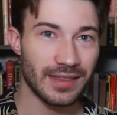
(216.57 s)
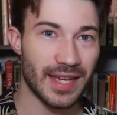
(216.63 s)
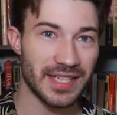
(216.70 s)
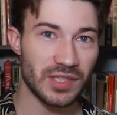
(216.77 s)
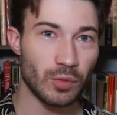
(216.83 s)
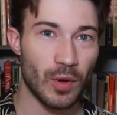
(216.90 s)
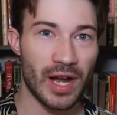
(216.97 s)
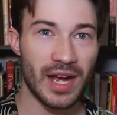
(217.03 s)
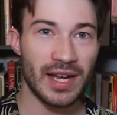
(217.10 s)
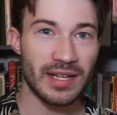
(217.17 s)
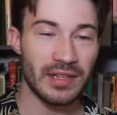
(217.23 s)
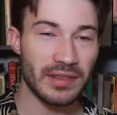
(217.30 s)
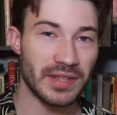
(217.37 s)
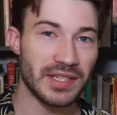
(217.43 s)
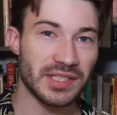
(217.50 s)
that's why
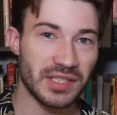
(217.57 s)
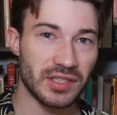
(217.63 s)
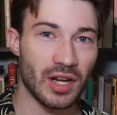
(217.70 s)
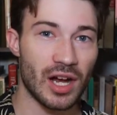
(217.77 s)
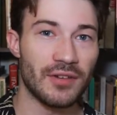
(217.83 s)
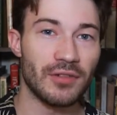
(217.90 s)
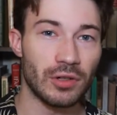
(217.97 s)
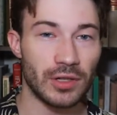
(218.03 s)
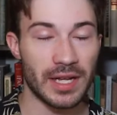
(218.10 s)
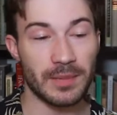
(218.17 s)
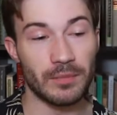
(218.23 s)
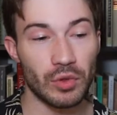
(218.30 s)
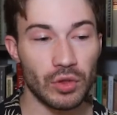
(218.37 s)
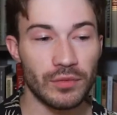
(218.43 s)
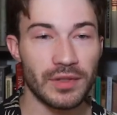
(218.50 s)
this novel
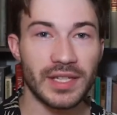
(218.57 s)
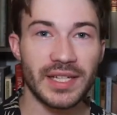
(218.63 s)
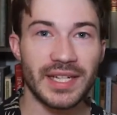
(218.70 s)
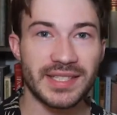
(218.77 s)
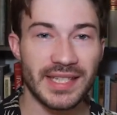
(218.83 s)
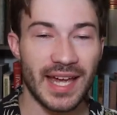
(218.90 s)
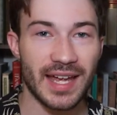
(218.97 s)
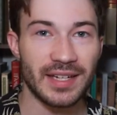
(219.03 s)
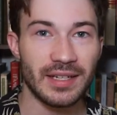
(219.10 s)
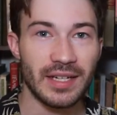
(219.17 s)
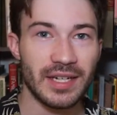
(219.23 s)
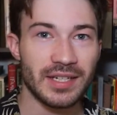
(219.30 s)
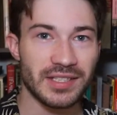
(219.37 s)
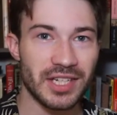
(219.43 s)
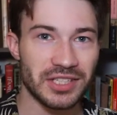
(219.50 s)
and movie has had
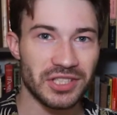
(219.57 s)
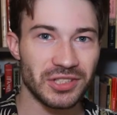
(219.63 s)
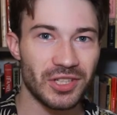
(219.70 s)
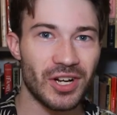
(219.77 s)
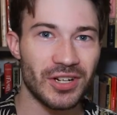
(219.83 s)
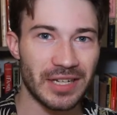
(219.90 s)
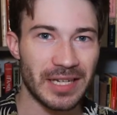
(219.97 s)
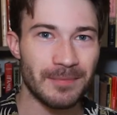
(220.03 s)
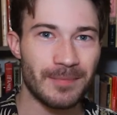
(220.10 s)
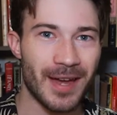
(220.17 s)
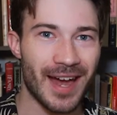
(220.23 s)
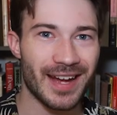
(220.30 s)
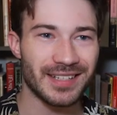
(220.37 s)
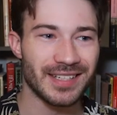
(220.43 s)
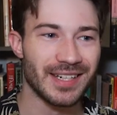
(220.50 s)
such a long
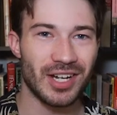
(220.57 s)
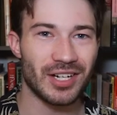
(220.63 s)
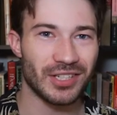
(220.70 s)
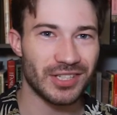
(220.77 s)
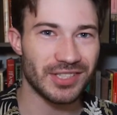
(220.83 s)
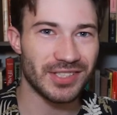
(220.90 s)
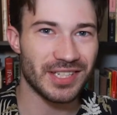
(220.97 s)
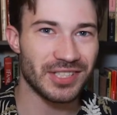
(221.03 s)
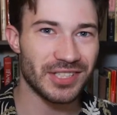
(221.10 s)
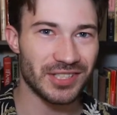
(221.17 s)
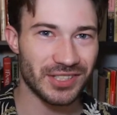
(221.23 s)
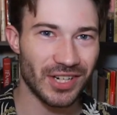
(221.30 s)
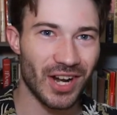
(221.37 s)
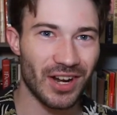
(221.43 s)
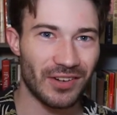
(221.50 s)
impact. It's not because they
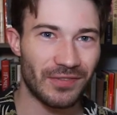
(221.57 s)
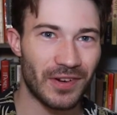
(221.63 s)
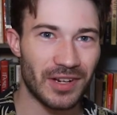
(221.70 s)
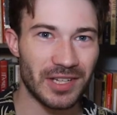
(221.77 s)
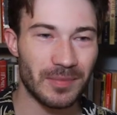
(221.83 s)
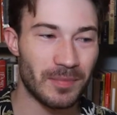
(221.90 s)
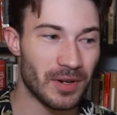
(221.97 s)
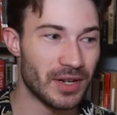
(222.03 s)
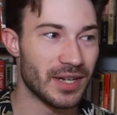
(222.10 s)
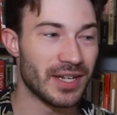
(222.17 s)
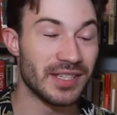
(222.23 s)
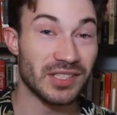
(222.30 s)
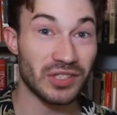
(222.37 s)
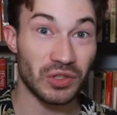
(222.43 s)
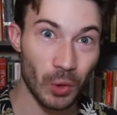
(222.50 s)
just talk funny, but
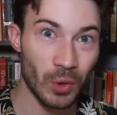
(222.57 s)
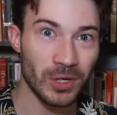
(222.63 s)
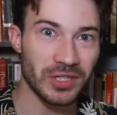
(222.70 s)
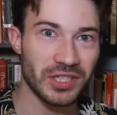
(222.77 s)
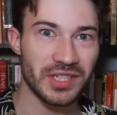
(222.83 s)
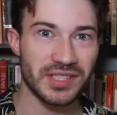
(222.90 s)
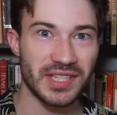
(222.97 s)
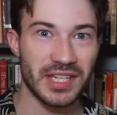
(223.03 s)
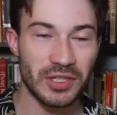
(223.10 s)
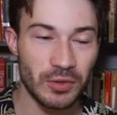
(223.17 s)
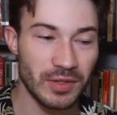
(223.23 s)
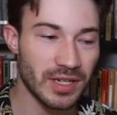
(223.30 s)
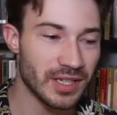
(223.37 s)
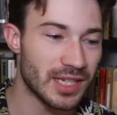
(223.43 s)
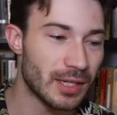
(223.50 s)
it's gorgeous and you
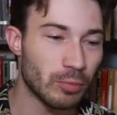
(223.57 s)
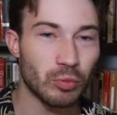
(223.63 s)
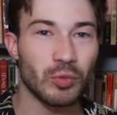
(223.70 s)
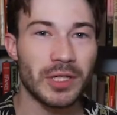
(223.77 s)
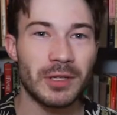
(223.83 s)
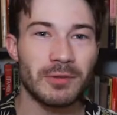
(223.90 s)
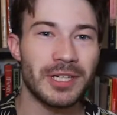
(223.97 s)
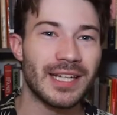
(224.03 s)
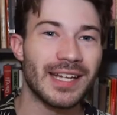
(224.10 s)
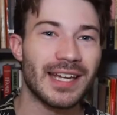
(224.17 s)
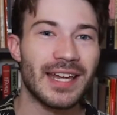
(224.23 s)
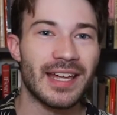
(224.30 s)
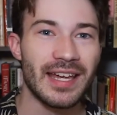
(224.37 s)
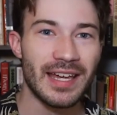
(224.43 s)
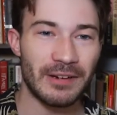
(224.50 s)
can keep rereading
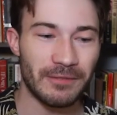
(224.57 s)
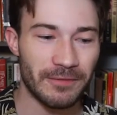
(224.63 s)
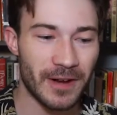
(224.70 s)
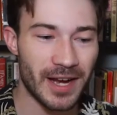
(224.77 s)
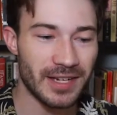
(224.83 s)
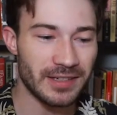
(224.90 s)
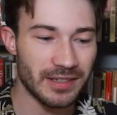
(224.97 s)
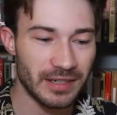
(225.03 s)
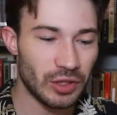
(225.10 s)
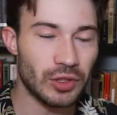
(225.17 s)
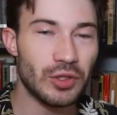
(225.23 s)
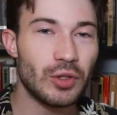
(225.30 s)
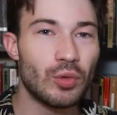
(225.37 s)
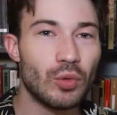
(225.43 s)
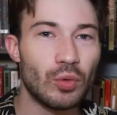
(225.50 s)
it and find
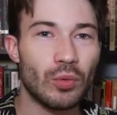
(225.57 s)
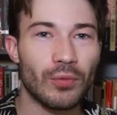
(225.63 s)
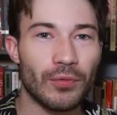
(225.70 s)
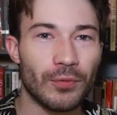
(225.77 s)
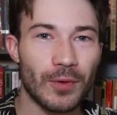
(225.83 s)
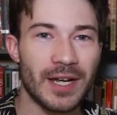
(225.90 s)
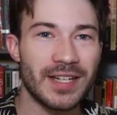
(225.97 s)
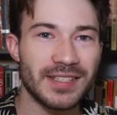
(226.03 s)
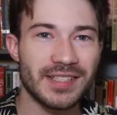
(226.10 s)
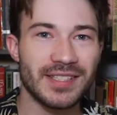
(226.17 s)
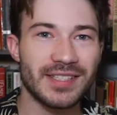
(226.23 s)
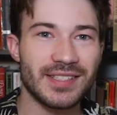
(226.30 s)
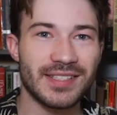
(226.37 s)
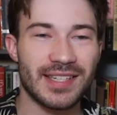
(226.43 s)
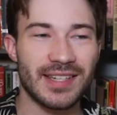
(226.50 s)
new
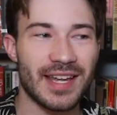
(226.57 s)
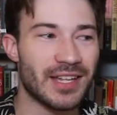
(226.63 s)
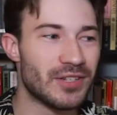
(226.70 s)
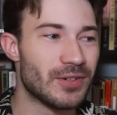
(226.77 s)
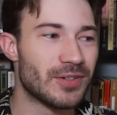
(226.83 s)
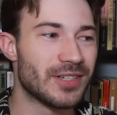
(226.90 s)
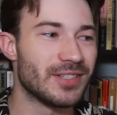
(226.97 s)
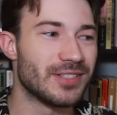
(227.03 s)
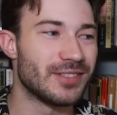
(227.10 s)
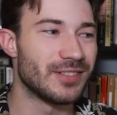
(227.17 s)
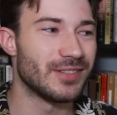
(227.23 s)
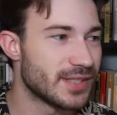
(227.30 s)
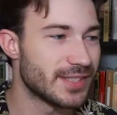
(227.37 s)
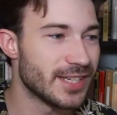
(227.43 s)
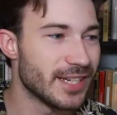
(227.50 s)
phrases that you can
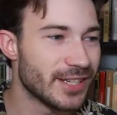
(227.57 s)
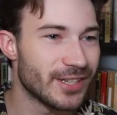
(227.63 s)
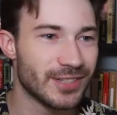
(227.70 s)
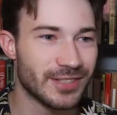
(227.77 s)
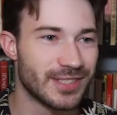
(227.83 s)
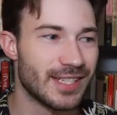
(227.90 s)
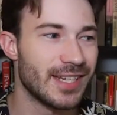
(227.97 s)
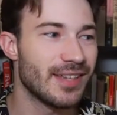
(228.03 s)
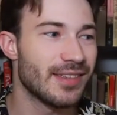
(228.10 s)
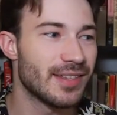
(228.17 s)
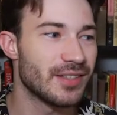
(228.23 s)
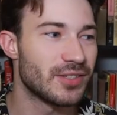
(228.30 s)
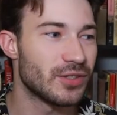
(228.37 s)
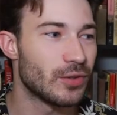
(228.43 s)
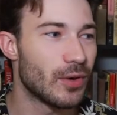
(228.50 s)
sink your teeth
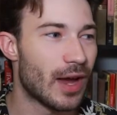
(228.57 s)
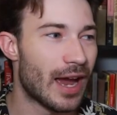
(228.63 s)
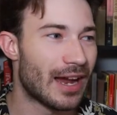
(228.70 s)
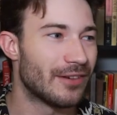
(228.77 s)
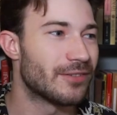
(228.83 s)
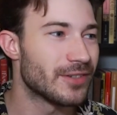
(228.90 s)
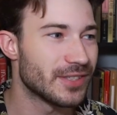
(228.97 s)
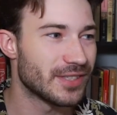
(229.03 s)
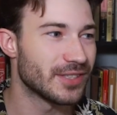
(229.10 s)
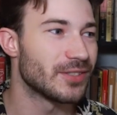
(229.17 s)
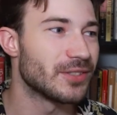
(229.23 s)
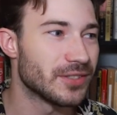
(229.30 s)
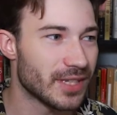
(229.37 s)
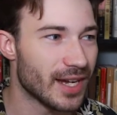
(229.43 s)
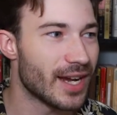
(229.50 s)
into every
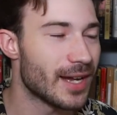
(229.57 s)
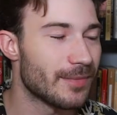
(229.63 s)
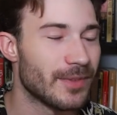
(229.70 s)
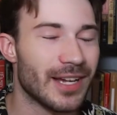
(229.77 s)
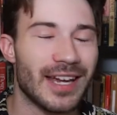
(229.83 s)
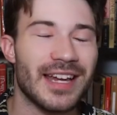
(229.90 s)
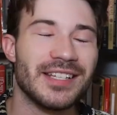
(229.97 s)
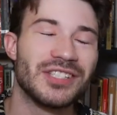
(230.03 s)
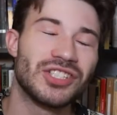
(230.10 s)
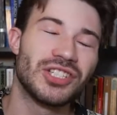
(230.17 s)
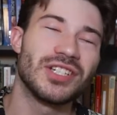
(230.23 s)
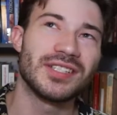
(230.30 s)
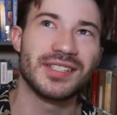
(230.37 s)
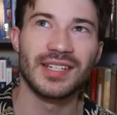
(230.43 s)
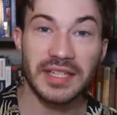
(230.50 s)
single time. Like it's
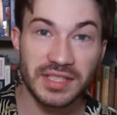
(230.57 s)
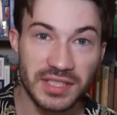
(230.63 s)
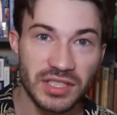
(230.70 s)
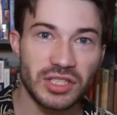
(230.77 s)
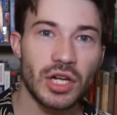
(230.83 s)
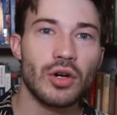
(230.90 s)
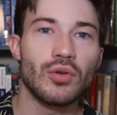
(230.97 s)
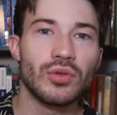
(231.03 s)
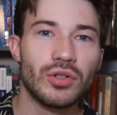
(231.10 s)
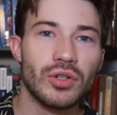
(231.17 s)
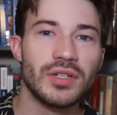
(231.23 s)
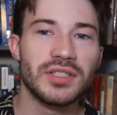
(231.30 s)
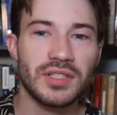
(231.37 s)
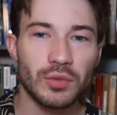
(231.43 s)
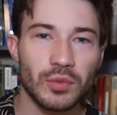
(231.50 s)
just, it's so
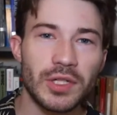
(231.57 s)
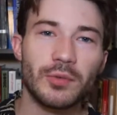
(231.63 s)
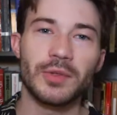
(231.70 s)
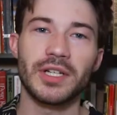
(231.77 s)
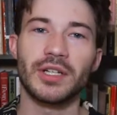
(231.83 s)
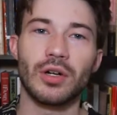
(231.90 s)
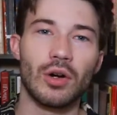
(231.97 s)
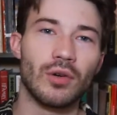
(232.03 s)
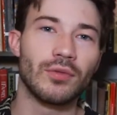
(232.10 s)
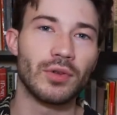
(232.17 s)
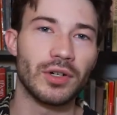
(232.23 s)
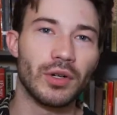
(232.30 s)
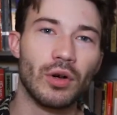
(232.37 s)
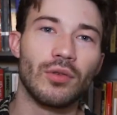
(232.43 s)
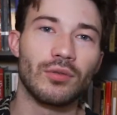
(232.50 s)
good to reread
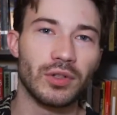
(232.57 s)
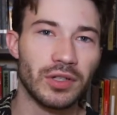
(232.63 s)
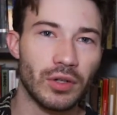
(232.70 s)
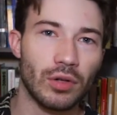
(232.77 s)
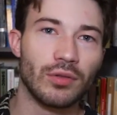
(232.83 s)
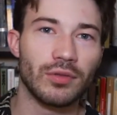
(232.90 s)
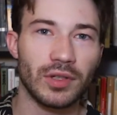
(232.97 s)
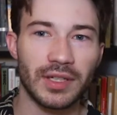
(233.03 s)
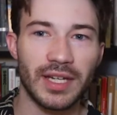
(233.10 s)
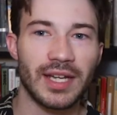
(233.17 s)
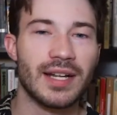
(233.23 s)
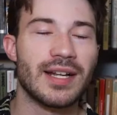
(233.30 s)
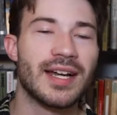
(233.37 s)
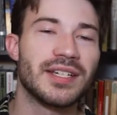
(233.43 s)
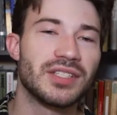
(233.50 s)
over and over and over
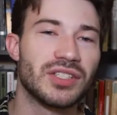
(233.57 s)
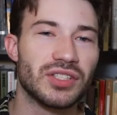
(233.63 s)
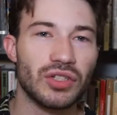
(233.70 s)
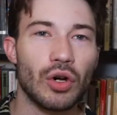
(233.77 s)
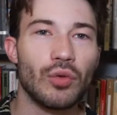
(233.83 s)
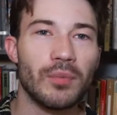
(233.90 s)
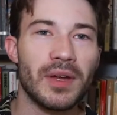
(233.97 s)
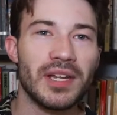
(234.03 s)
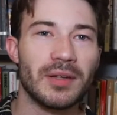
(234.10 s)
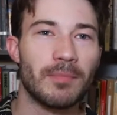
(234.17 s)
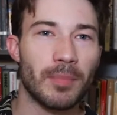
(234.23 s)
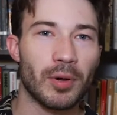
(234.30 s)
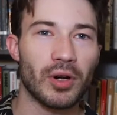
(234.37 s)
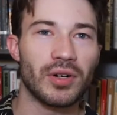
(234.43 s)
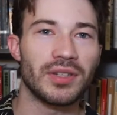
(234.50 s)
again. It has so many
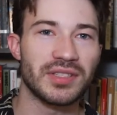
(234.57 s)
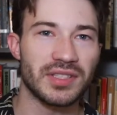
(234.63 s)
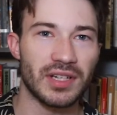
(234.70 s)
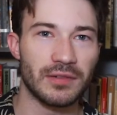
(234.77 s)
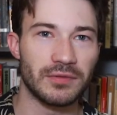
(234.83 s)
perks